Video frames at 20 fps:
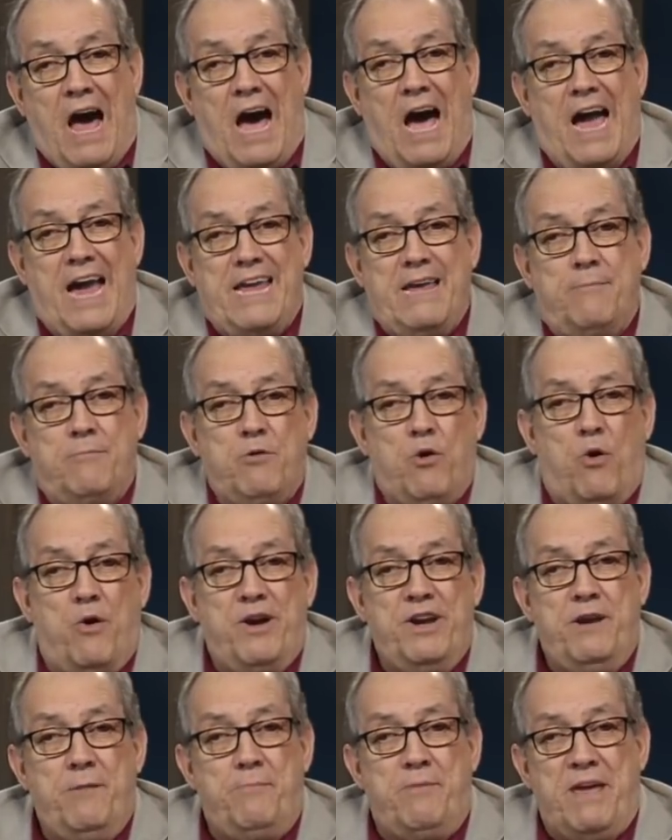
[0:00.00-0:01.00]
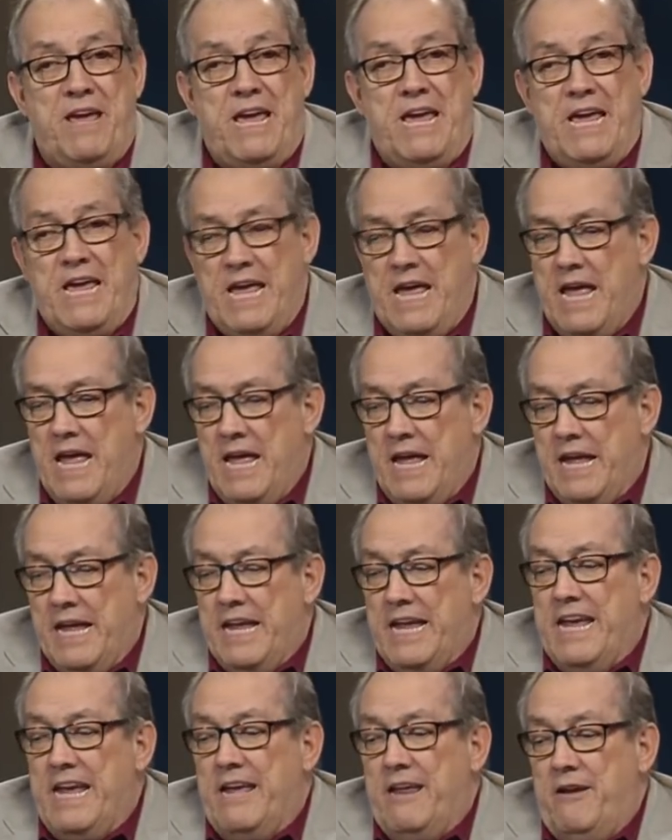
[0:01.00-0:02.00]
I am going to be
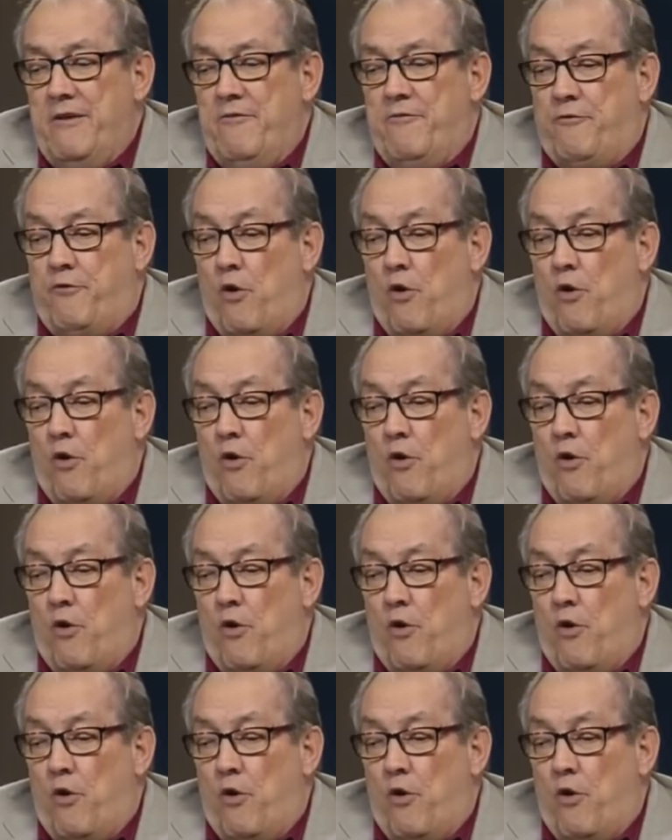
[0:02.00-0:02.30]
in